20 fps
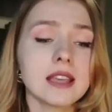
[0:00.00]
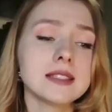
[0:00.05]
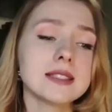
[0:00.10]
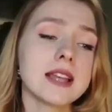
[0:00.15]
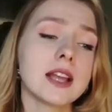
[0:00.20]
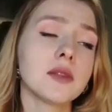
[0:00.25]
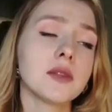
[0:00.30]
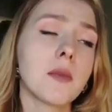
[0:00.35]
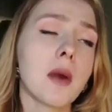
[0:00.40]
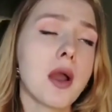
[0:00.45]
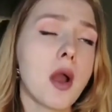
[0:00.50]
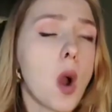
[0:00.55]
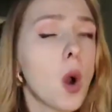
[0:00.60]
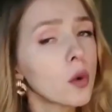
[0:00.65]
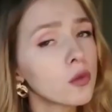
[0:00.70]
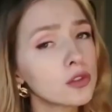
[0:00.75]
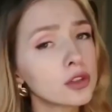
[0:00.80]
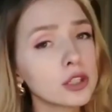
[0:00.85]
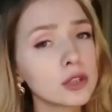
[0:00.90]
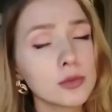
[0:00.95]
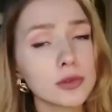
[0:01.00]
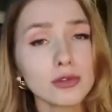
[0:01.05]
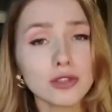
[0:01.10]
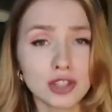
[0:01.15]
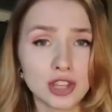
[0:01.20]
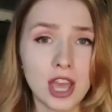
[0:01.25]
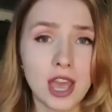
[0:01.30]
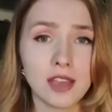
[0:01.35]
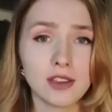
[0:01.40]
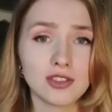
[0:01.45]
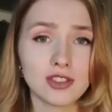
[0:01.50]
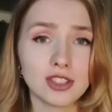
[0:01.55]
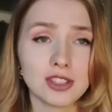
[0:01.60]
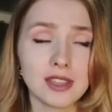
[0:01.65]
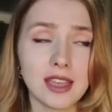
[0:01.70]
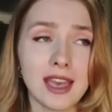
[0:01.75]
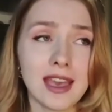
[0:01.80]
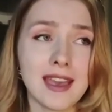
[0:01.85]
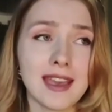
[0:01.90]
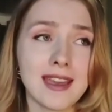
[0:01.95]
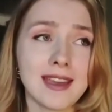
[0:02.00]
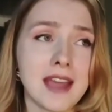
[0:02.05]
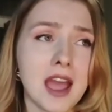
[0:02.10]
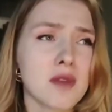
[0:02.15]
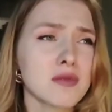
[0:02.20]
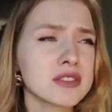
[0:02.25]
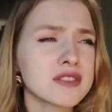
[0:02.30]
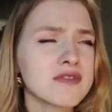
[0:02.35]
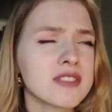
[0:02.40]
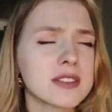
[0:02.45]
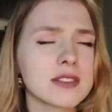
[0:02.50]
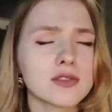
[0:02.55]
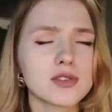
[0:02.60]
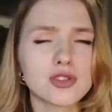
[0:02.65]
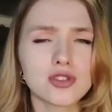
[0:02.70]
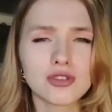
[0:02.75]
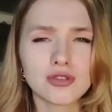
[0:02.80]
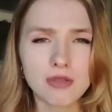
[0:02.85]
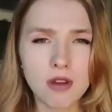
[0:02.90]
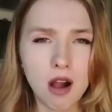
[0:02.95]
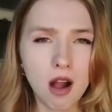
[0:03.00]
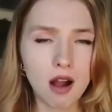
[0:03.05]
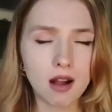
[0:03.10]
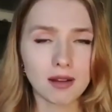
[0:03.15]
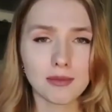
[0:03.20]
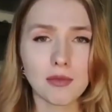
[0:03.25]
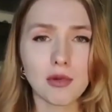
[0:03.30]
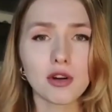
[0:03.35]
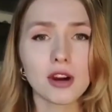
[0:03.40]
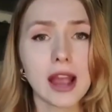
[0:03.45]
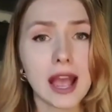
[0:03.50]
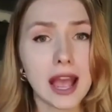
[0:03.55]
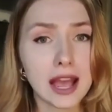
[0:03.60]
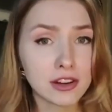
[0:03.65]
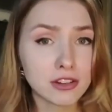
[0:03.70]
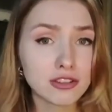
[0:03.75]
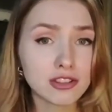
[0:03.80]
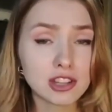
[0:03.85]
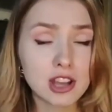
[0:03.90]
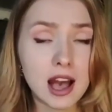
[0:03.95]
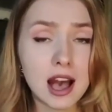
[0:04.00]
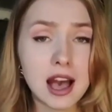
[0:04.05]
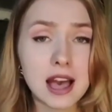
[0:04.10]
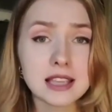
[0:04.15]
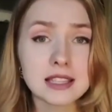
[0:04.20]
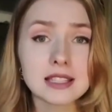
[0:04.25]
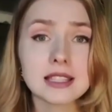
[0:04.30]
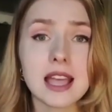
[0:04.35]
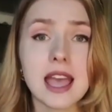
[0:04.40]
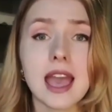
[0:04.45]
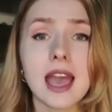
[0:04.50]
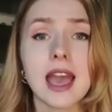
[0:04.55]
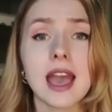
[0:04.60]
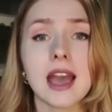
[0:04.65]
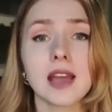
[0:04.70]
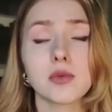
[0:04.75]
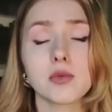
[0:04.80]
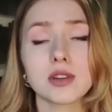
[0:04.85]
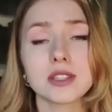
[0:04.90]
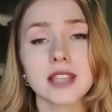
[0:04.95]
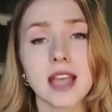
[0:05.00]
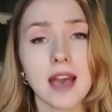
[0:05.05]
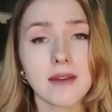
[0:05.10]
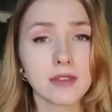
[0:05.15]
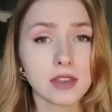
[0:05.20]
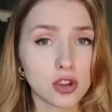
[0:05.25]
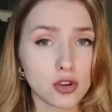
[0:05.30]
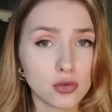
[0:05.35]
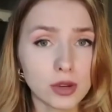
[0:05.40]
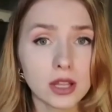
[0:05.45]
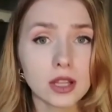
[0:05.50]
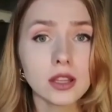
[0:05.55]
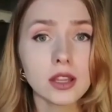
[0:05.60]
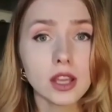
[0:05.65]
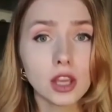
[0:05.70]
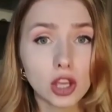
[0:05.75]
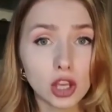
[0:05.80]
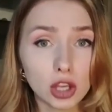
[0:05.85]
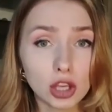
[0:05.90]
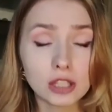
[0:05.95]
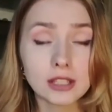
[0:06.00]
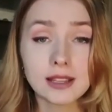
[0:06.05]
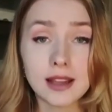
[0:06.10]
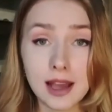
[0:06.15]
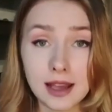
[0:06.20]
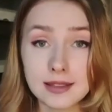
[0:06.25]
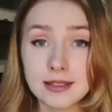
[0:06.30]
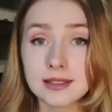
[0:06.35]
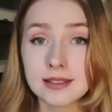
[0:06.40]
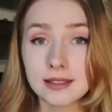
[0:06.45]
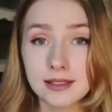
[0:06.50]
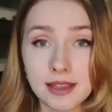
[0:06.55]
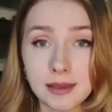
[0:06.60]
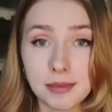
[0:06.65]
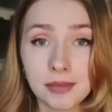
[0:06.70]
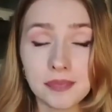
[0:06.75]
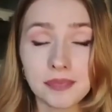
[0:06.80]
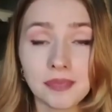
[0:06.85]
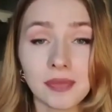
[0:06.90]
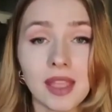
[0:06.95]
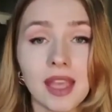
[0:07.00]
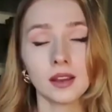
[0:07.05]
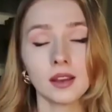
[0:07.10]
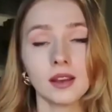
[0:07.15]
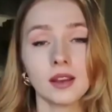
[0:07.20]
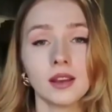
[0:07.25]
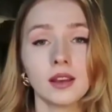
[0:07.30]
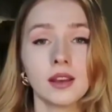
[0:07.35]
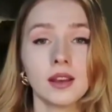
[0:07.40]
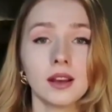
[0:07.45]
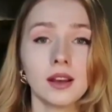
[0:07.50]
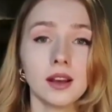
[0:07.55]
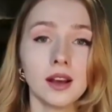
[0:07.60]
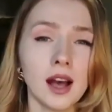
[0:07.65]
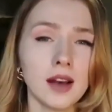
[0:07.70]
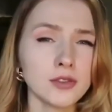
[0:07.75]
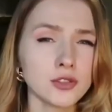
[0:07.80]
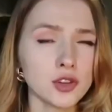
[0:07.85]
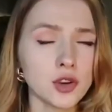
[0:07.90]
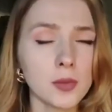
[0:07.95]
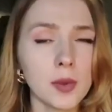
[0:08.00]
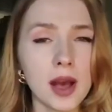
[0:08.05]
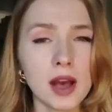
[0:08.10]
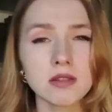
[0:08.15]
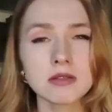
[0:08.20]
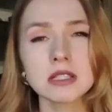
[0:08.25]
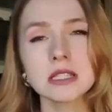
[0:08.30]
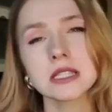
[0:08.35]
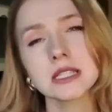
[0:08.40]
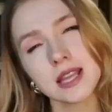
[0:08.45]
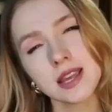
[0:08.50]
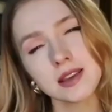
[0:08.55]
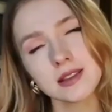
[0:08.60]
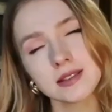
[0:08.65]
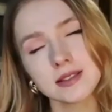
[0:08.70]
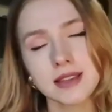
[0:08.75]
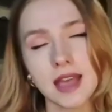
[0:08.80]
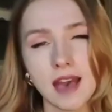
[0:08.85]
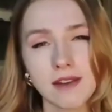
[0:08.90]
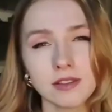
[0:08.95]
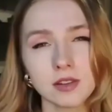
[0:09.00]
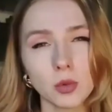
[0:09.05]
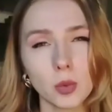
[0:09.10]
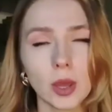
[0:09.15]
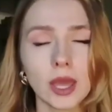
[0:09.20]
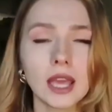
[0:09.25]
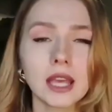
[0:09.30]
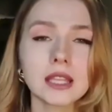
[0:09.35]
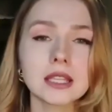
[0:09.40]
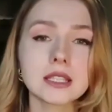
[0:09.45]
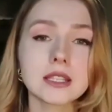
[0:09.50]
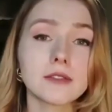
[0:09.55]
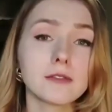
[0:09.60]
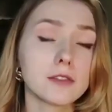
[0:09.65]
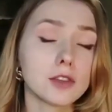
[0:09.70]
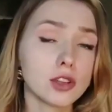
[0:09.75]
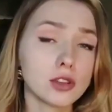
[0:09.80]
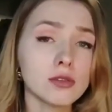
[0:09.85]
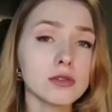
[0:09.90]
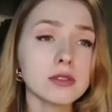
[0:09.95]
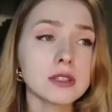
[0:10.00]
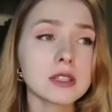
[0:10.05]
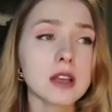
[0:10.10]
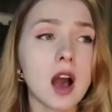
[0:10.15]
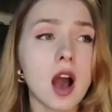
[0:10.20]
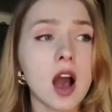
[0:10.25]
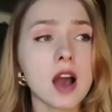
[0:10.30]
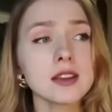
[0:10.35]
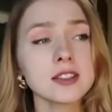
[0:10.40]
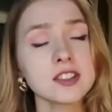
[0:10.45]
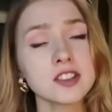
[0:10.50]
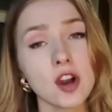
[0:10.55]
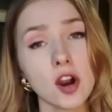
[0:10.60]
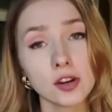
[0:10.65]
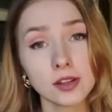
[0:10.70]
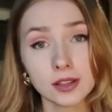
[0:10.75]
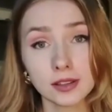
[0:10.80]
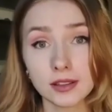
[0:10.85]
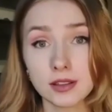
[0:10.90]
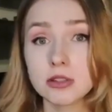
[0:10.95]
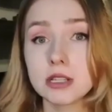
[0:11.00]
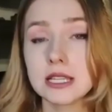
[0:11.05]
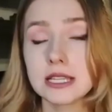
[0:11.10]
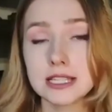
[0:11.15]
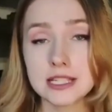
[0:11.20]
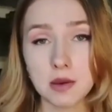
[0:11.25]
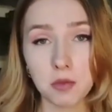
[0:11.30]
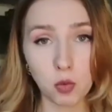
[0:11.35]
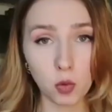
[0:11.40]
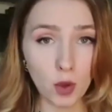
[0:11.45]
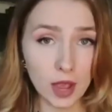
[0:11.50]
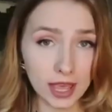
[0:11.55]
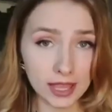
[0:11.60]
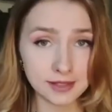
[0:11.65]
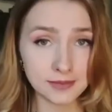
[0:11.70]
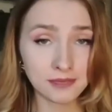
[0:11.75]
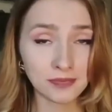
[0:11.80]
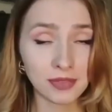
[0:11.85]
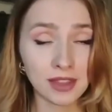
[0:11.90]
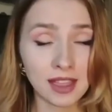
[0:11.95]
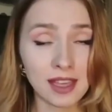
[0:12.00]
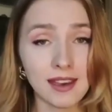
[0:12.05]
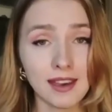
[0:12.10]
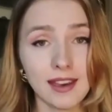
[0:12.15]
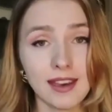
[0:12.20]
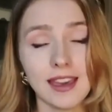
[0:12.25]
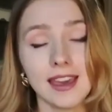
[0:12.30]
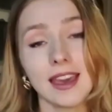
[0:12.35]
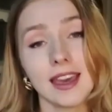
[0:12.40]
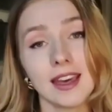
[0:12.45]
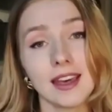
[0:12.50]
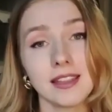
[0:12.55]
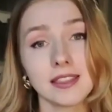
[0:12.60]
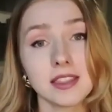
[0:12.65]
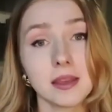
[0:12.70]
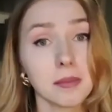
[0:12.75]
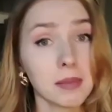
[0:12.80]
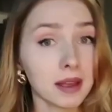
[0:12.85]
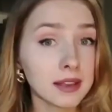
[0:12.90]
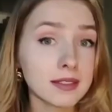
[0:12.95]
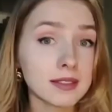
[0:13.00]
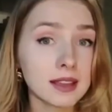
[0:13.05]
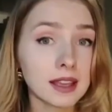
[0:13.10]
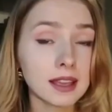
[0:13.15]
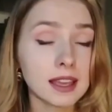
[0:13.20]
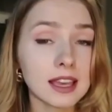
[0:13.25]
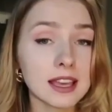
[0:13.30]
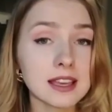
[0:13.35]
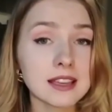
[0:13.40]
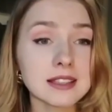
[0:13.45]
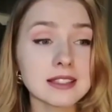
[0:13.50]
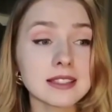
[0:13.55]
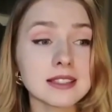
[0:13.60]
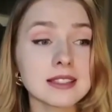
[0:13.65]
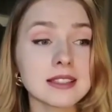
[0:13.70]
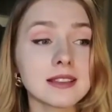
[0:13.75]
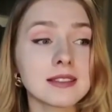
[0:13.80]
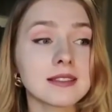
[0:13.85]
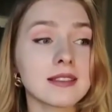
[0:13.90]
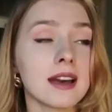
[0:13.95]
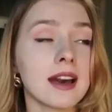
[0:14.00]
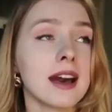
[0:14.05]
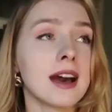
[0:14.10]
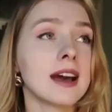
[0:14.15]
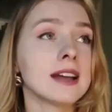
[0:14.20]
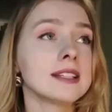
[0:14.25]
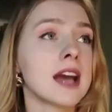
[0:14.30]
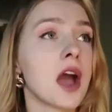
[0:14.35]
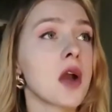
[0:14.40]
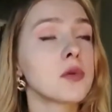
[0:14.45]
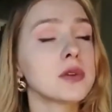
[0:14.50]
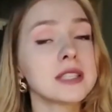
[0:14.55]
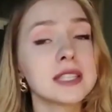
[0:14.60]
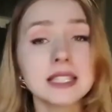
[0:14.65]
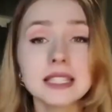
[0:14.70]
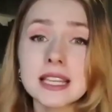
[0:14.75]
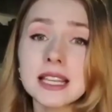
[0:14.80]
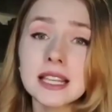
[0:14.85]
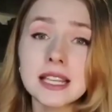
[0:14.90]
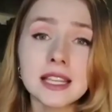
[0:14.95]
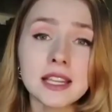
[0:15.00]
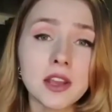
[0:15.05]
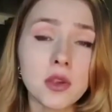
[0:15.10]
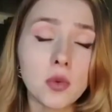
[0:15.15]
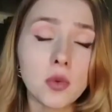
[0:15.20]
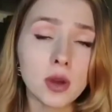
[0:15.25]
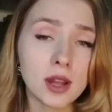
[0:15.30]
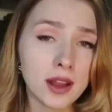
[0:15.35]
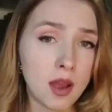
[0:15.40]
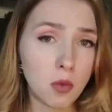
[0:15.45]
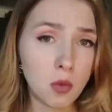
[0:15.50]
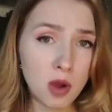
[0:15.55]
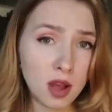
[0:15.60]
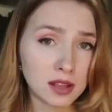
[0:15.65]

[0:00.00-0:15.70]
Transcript: is that my overall mood changed and I was feeling strong, more energized, and was having a really good night's sleep. After about 6-7 weeks of use, I started losing some weight. And the best thing is that I was still eating what I